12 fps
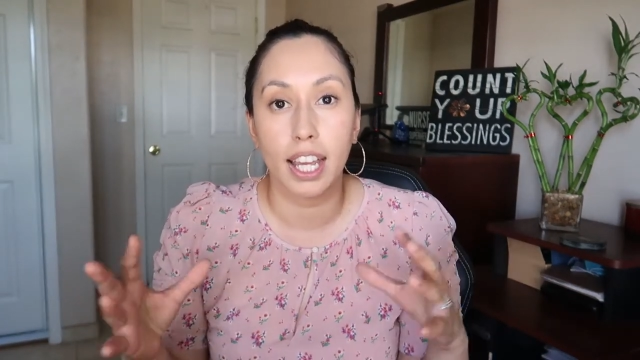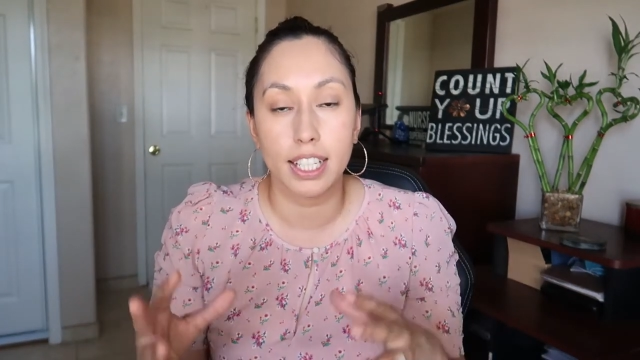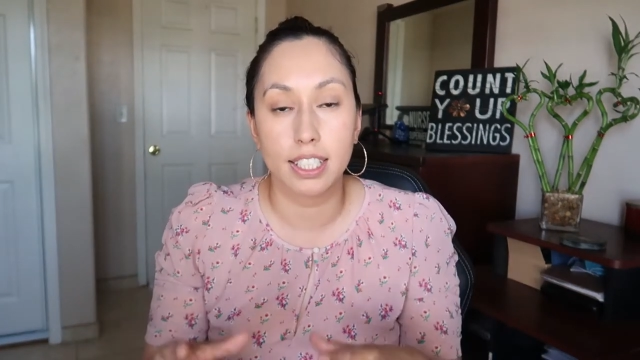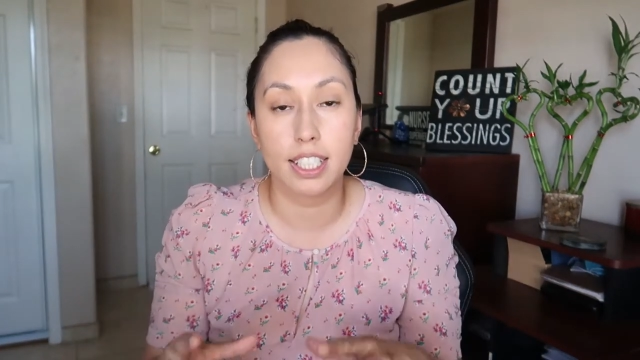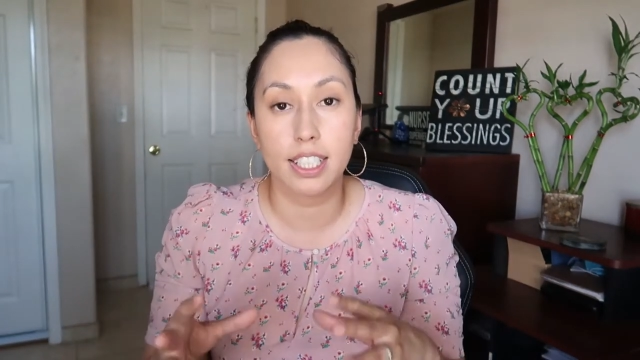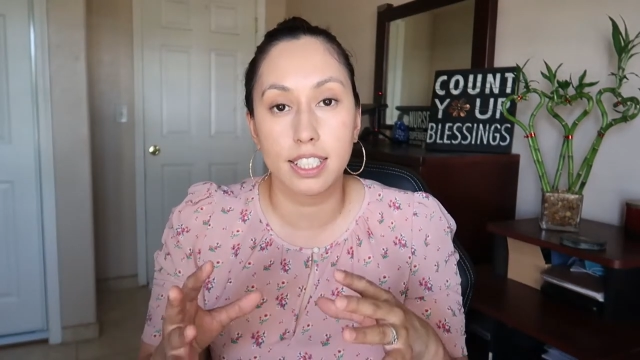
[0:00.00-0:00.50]

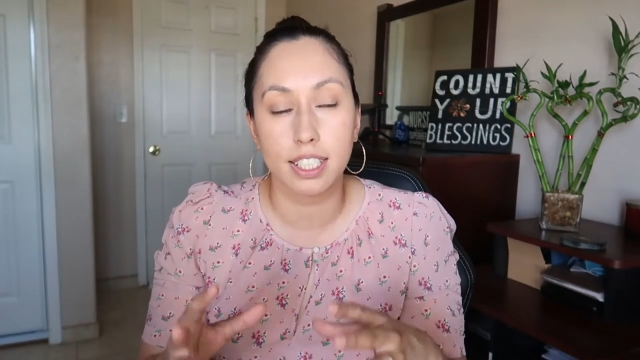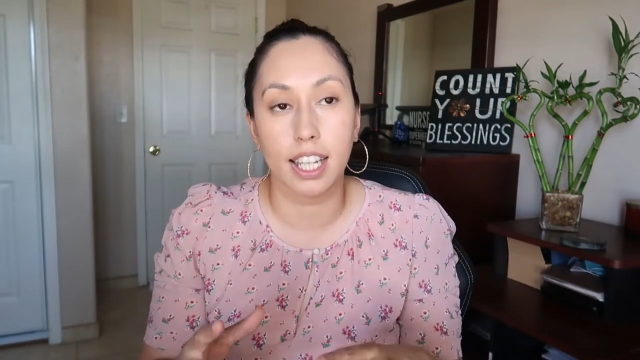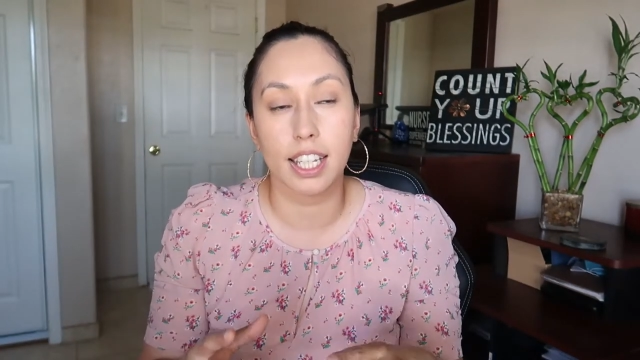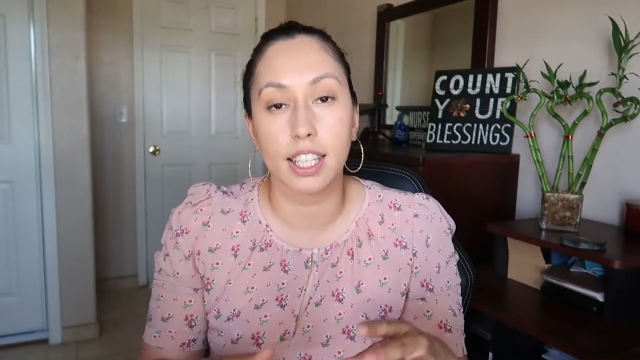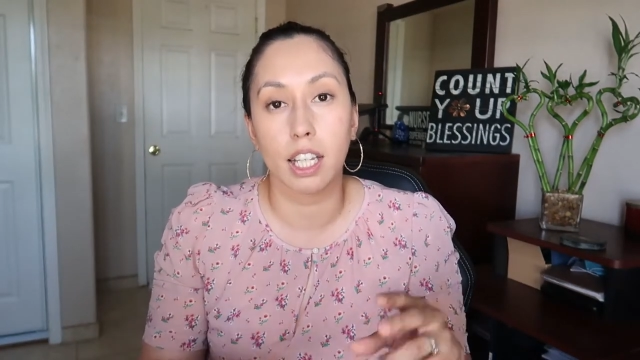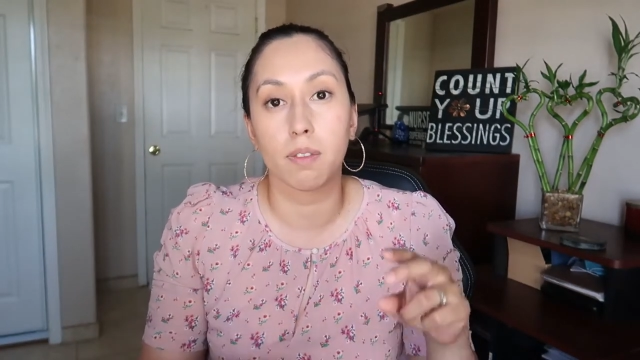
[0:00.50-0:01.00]
it did
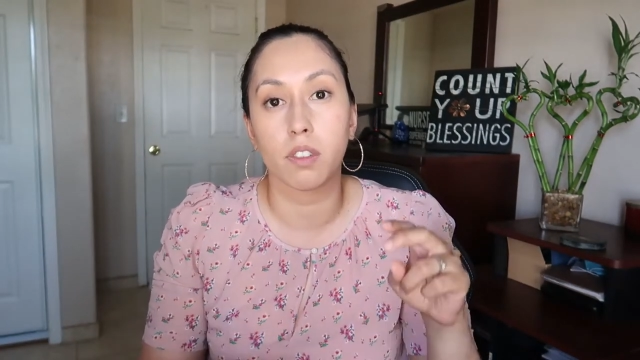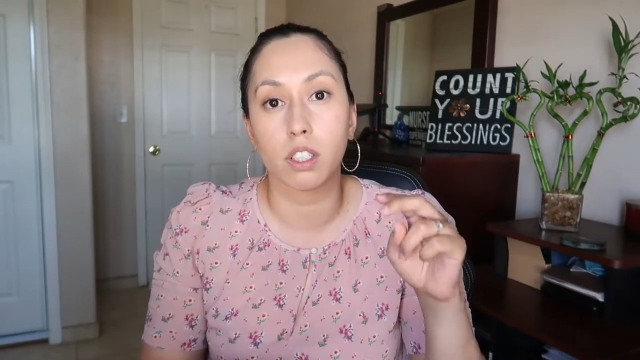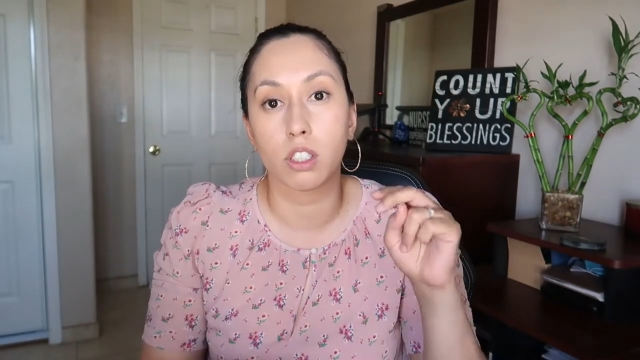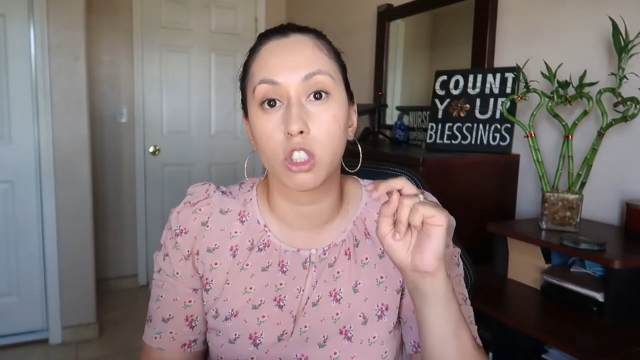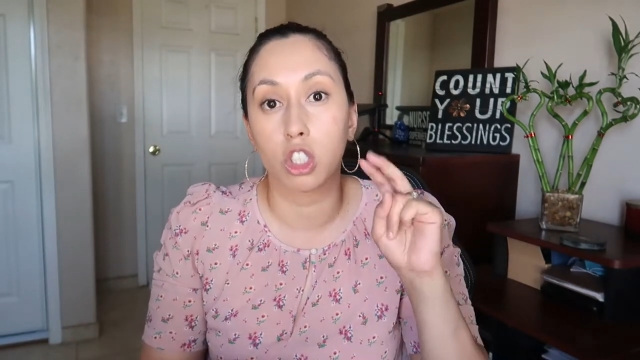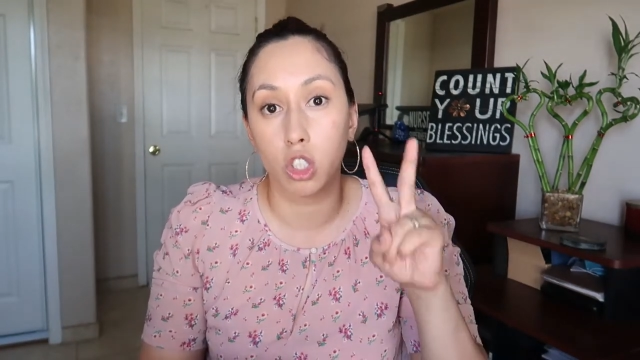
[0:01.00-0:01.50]
take them
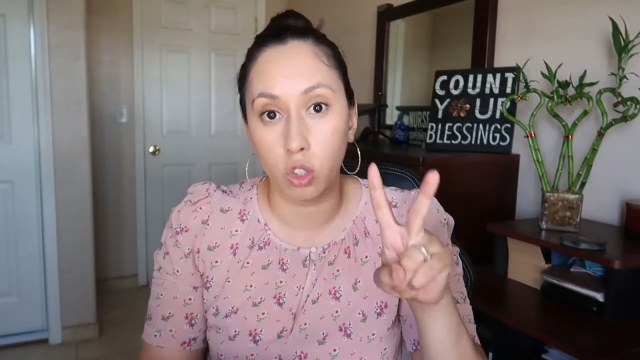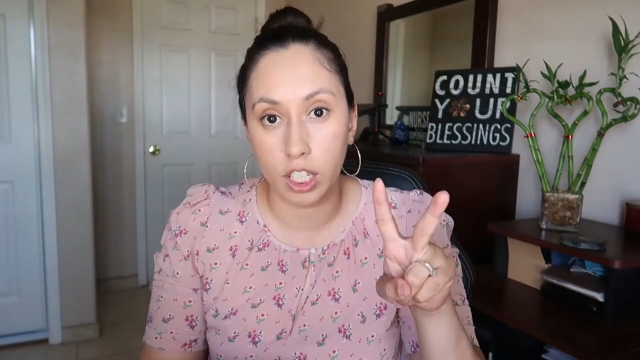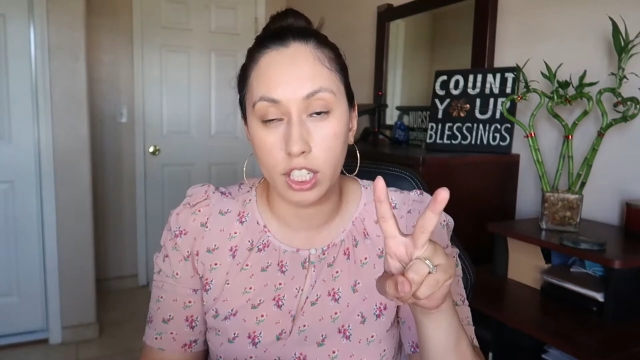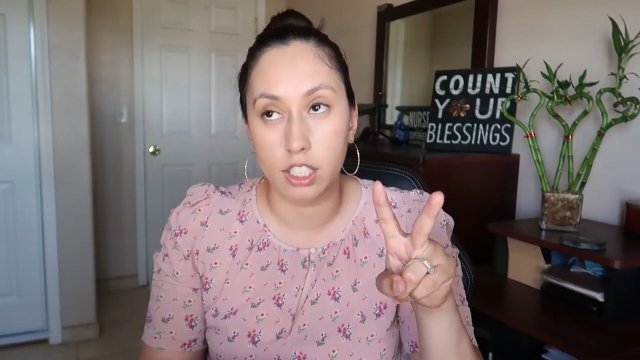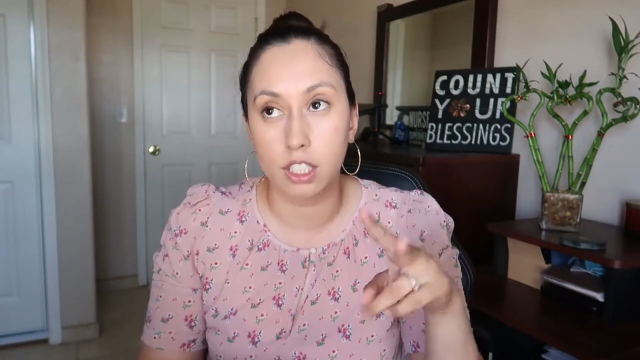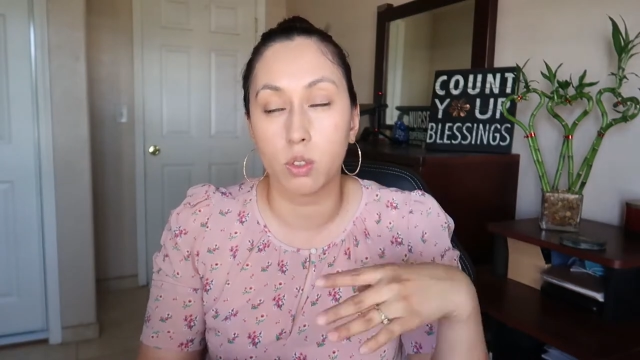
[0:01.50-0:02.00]
two
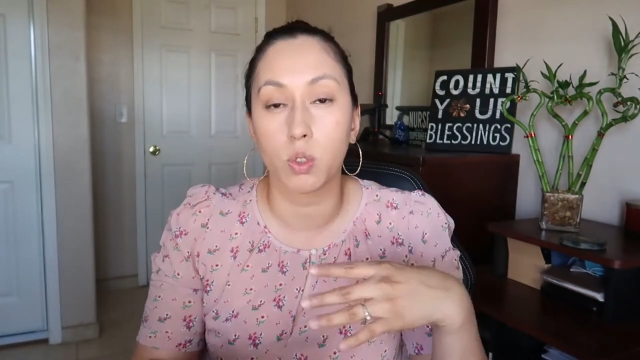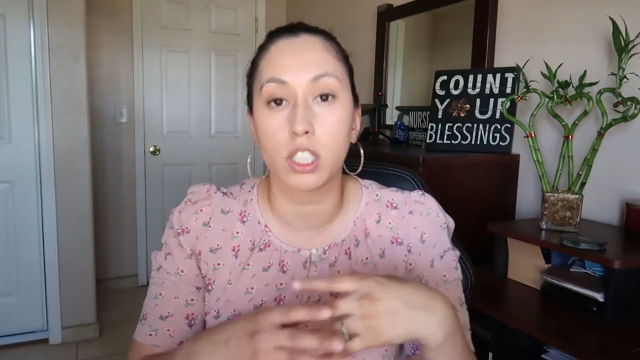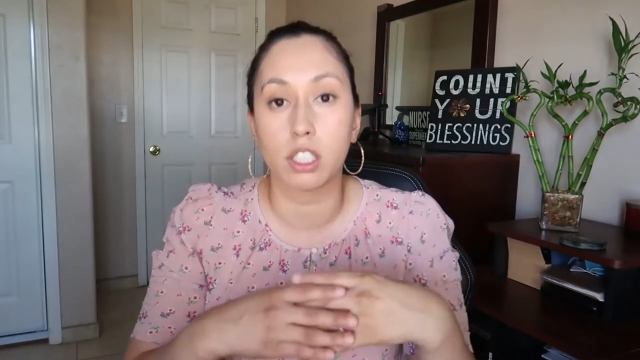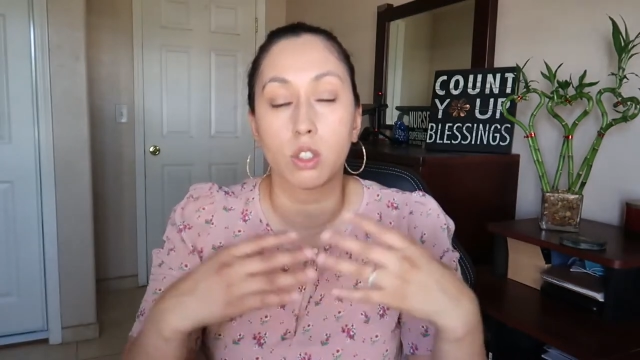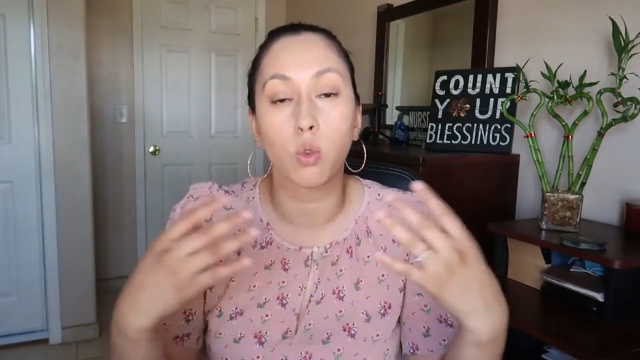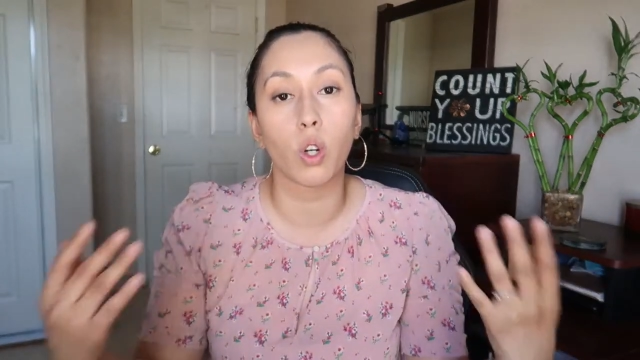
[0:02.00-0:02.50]
years,
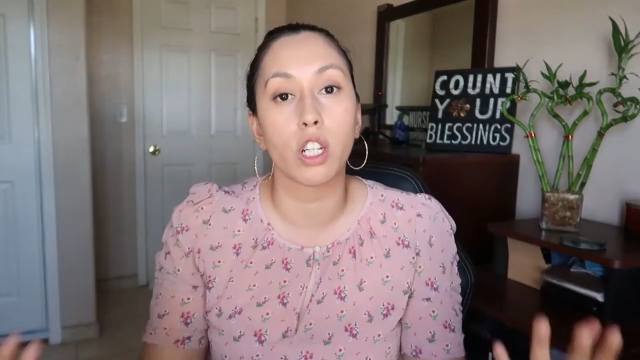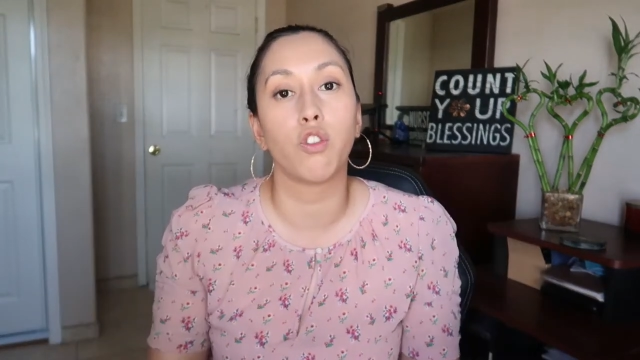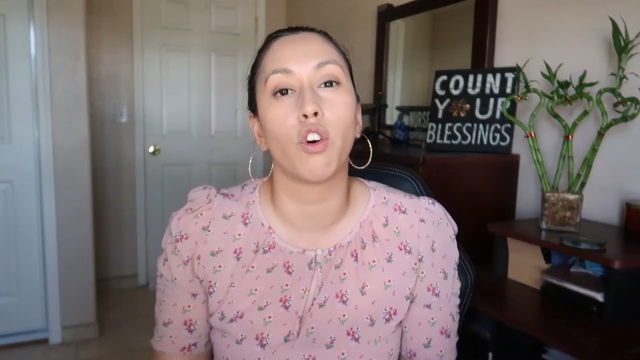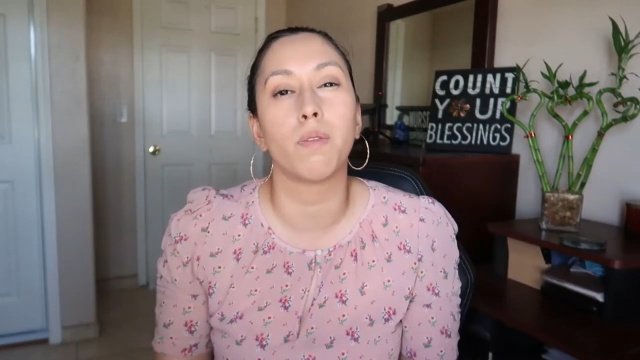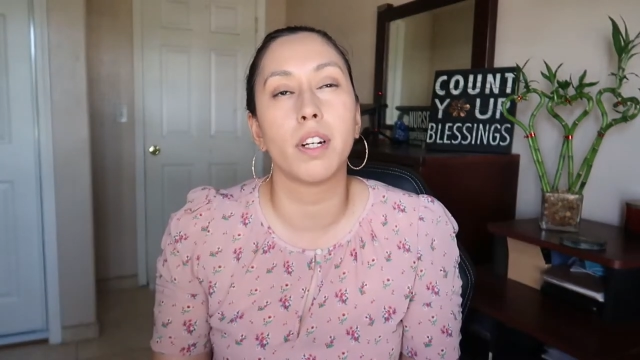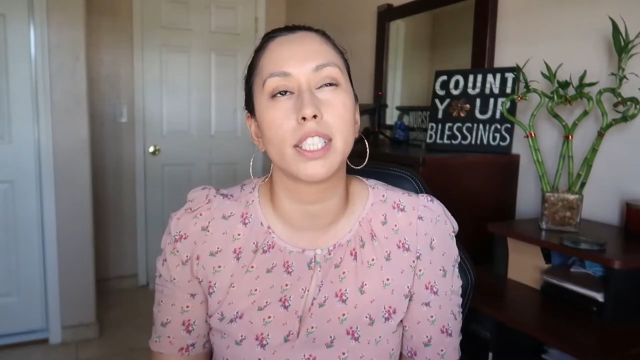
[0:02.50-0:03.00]
which is
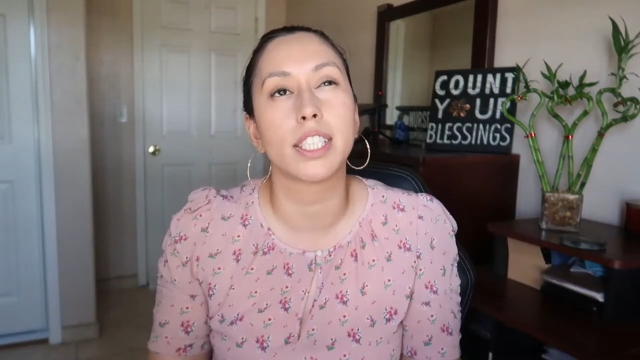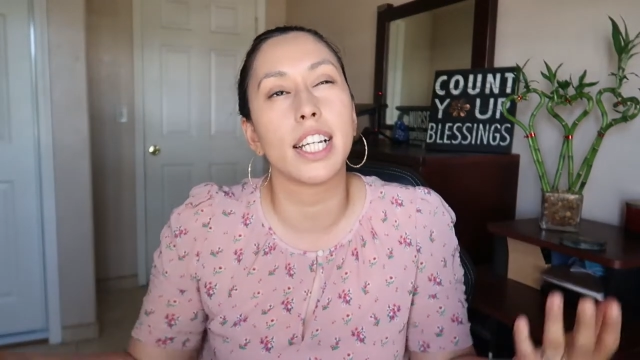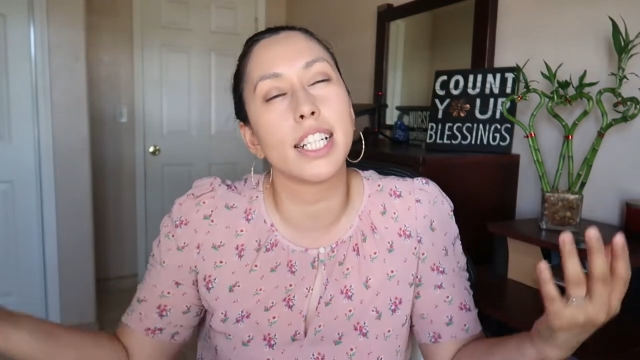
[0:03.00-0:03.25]
24 months.